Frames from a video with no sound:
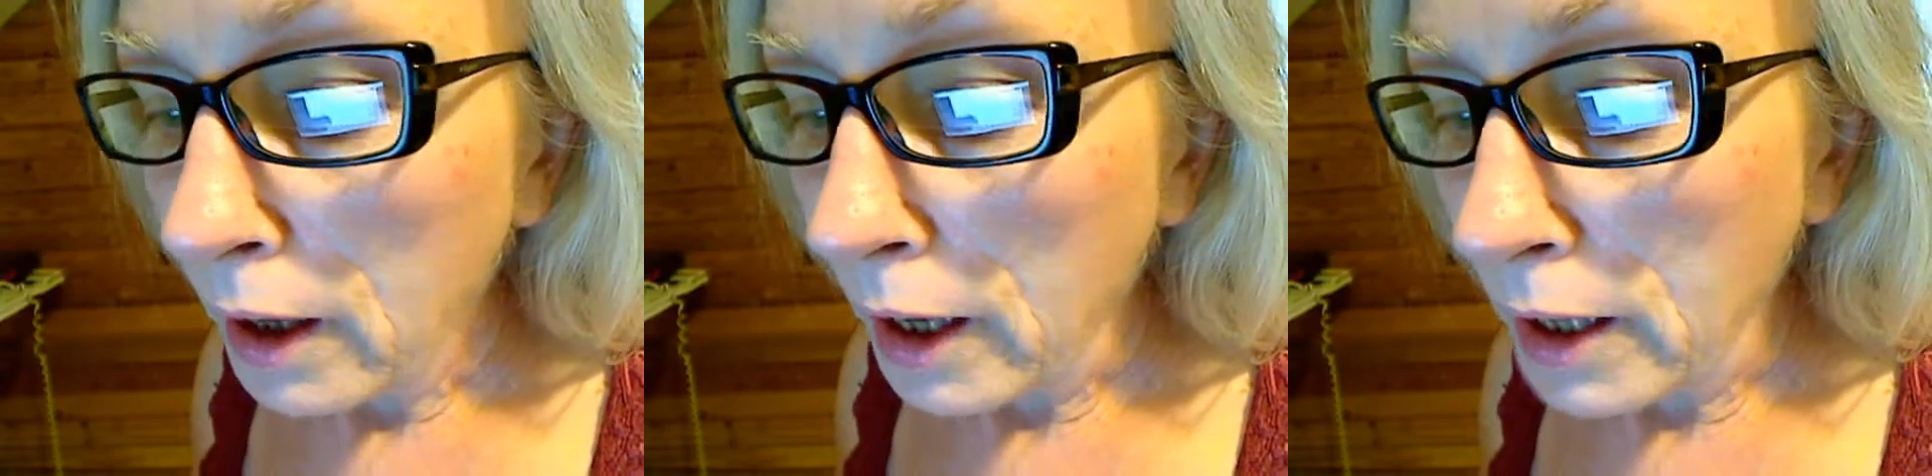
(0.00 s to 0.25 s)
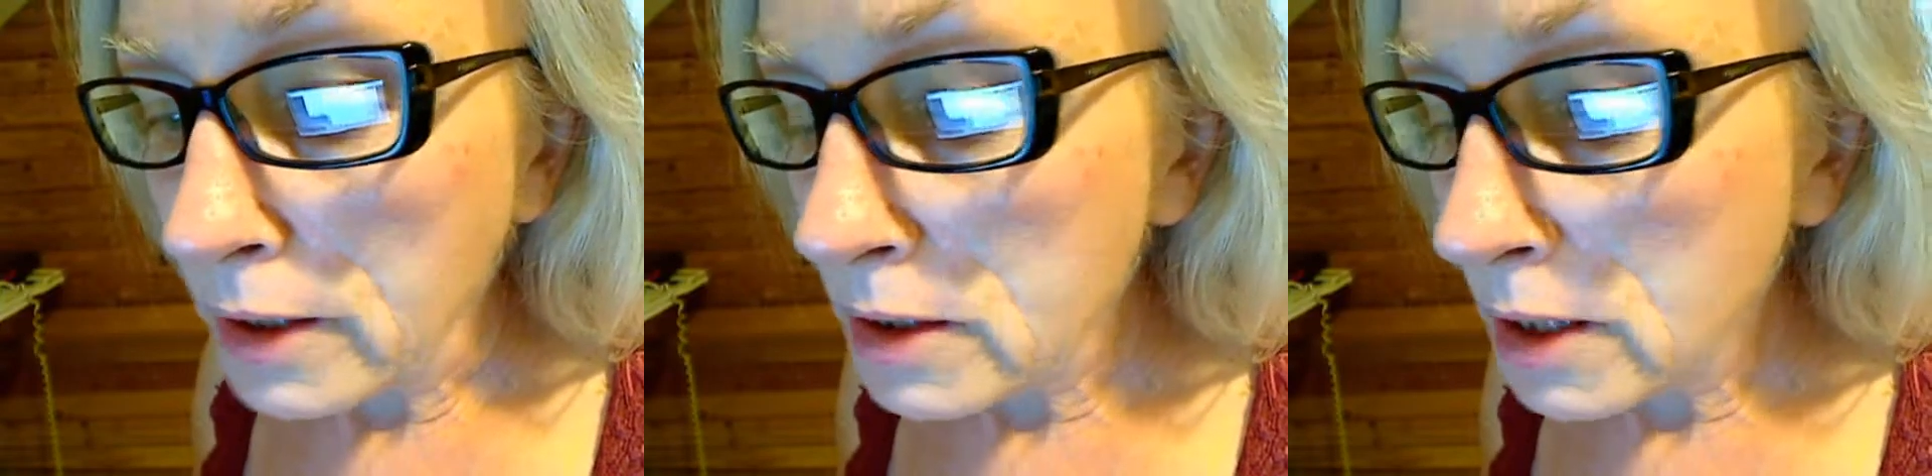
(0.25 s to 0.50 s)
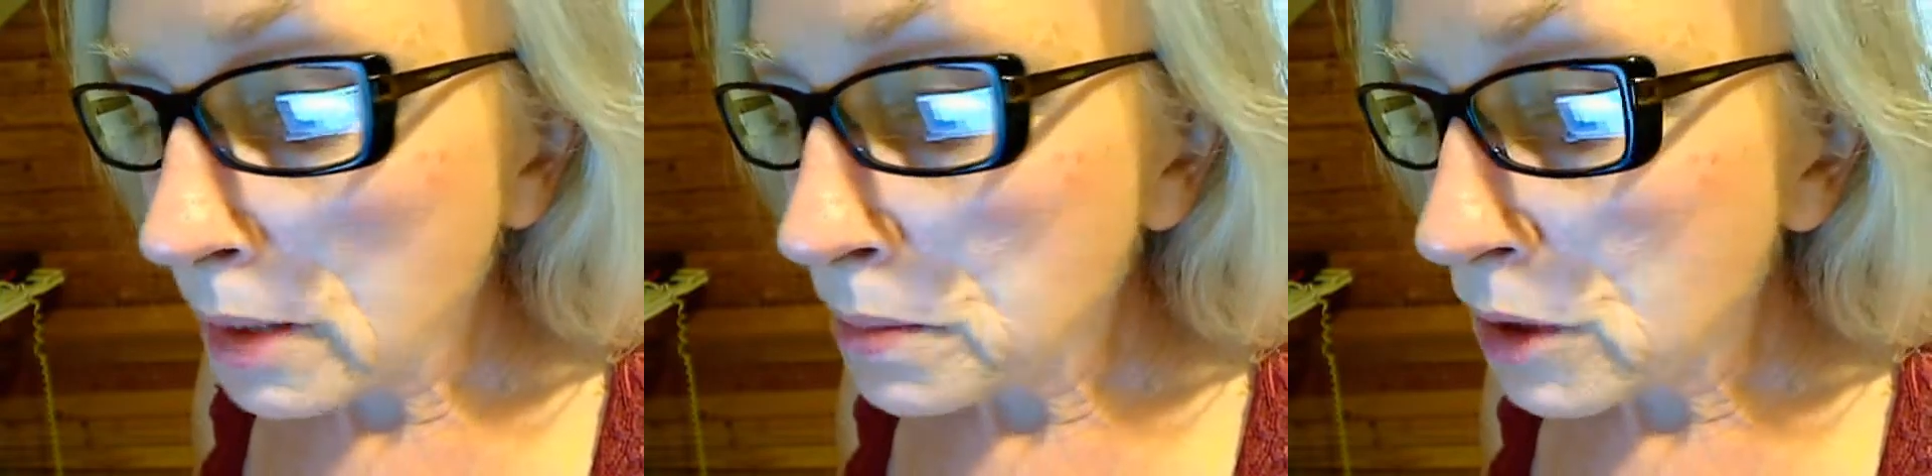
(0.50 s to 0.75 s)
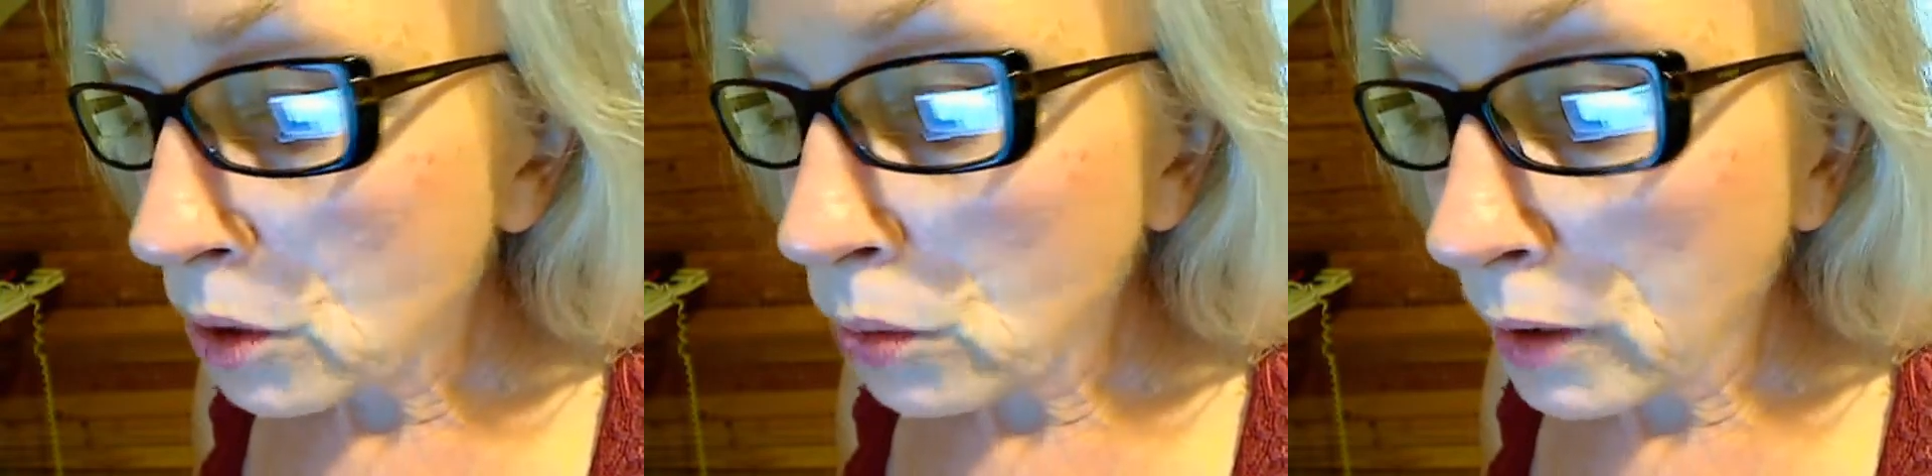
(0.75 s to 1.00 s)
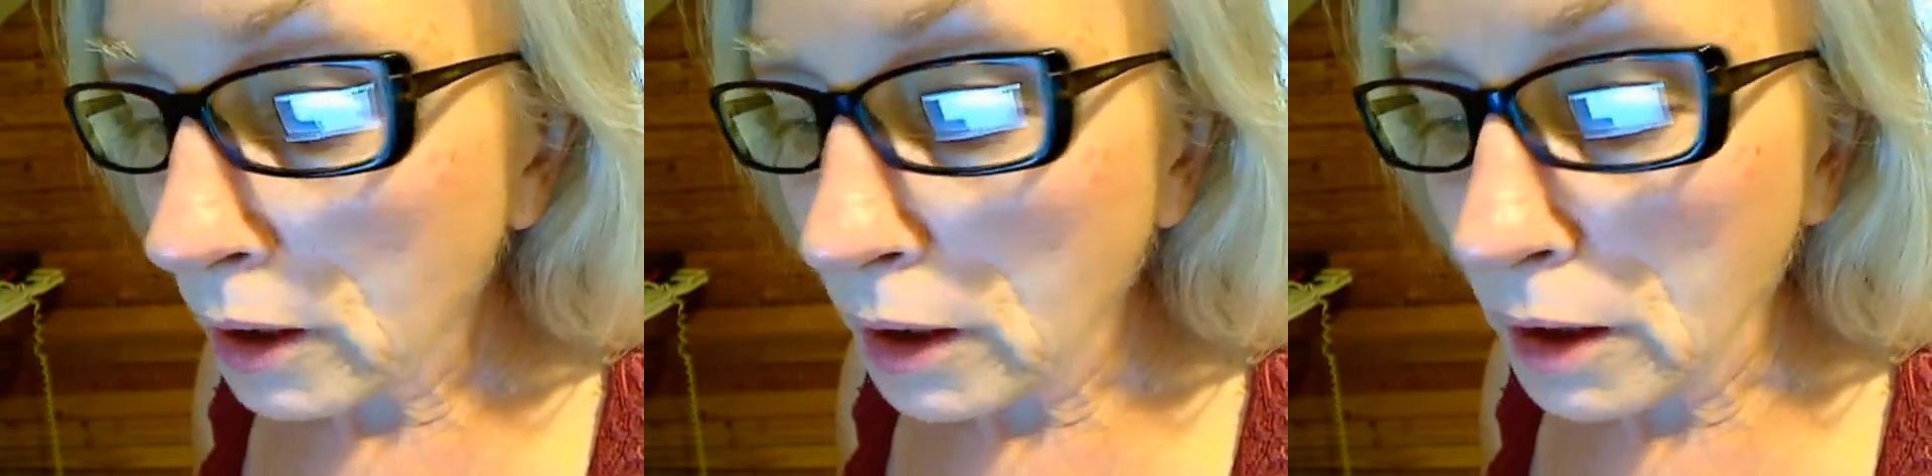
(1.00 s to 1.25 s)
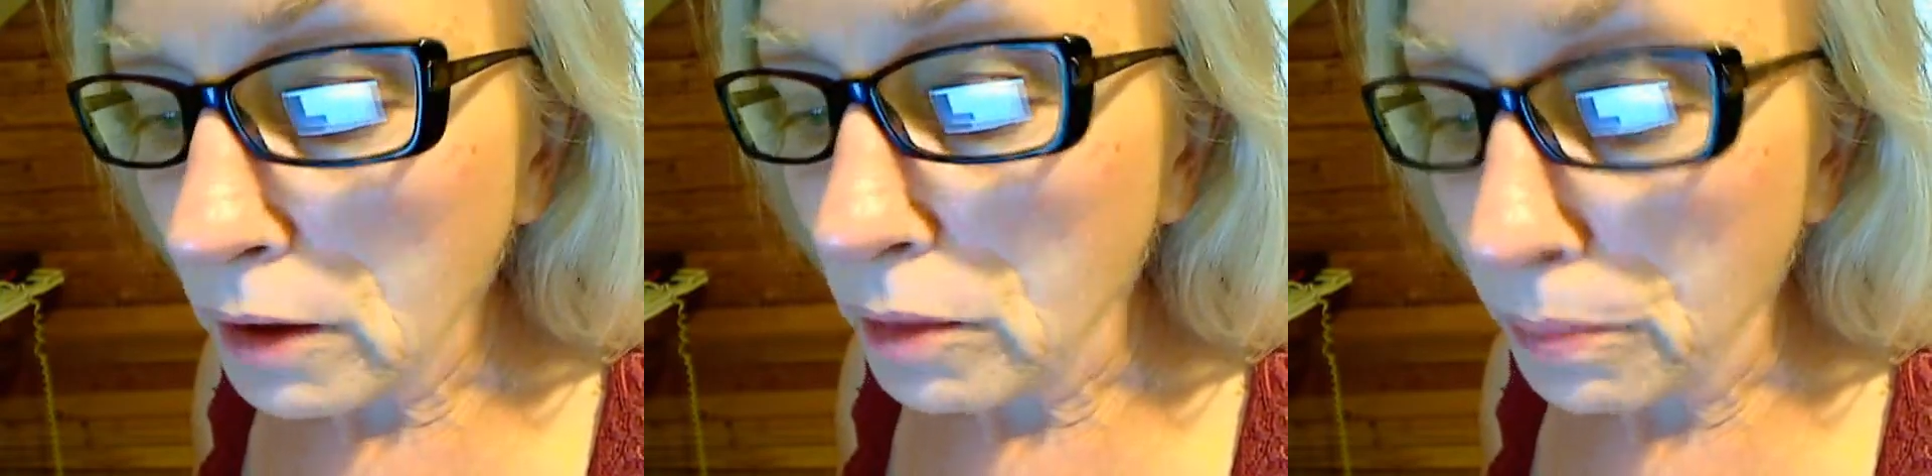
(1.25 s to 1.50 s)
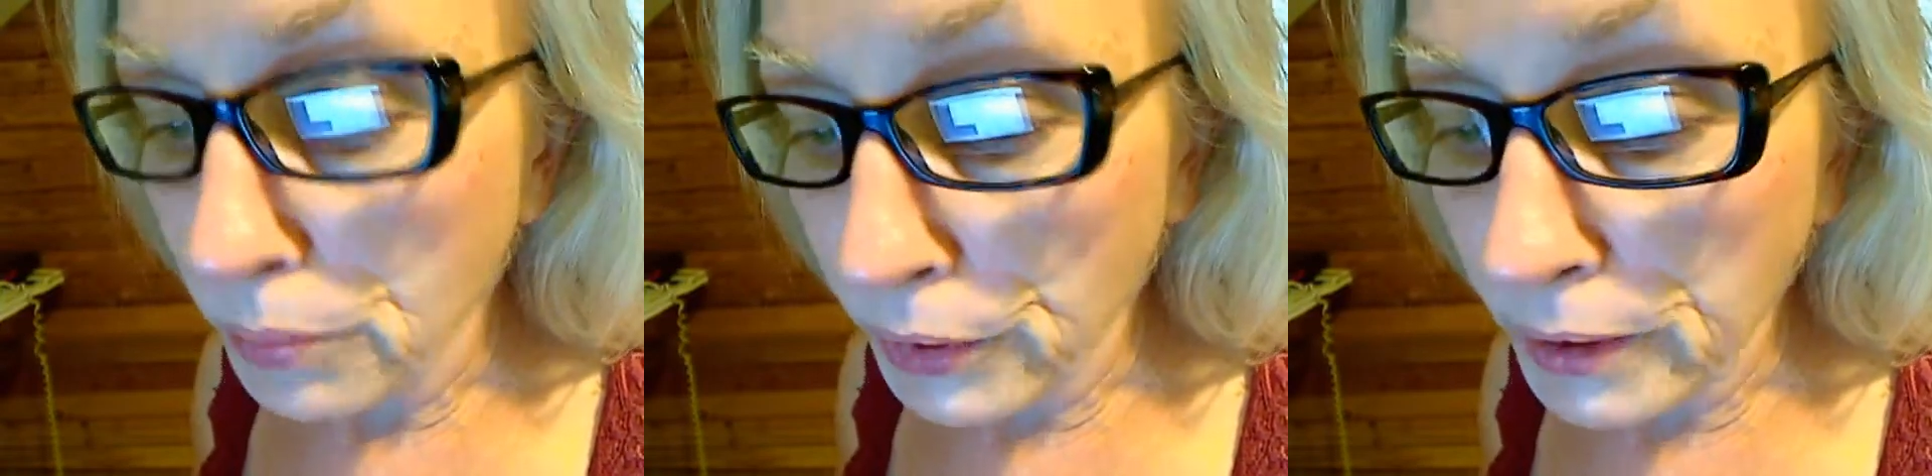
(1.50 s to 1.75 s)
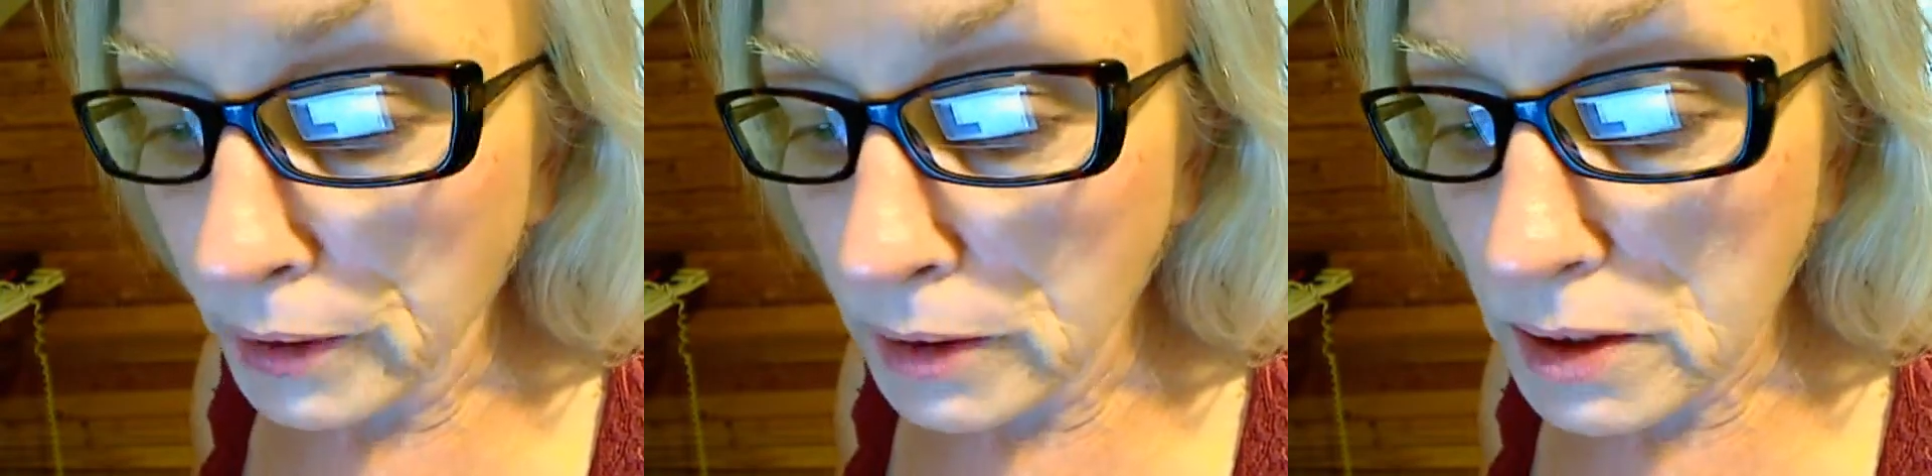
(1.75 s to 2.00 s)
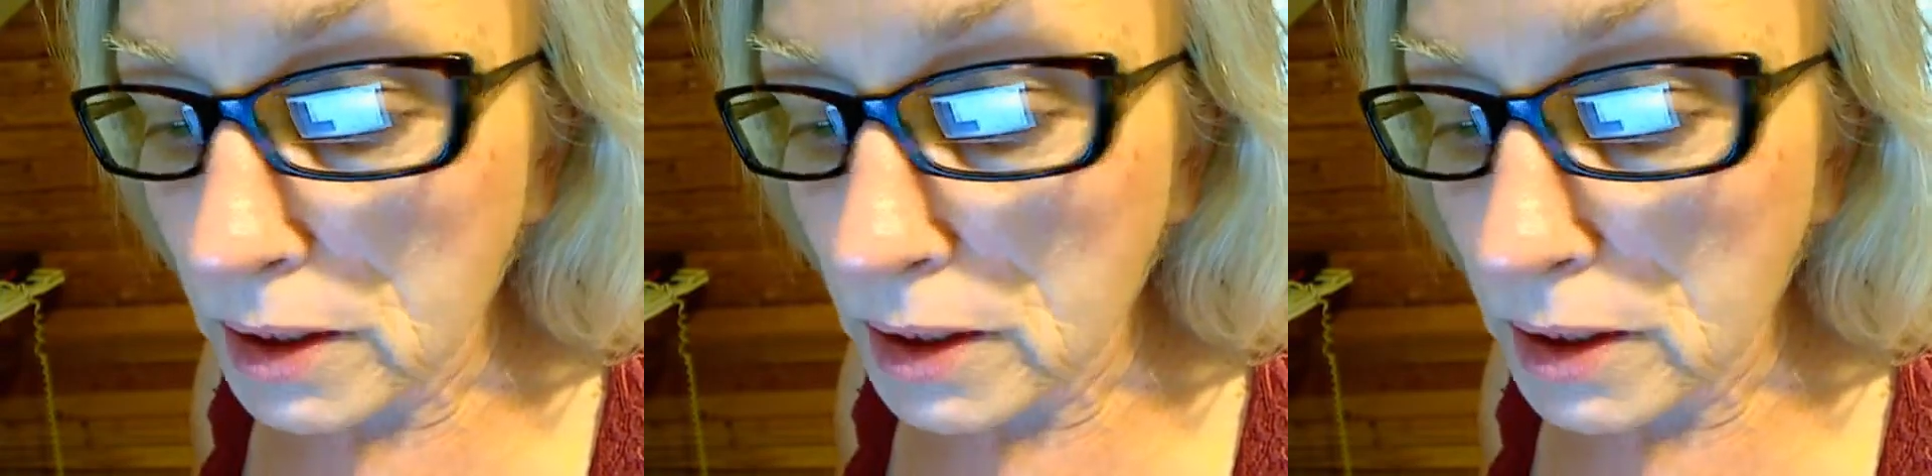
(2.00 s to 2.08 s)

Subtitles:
and subsequently the birds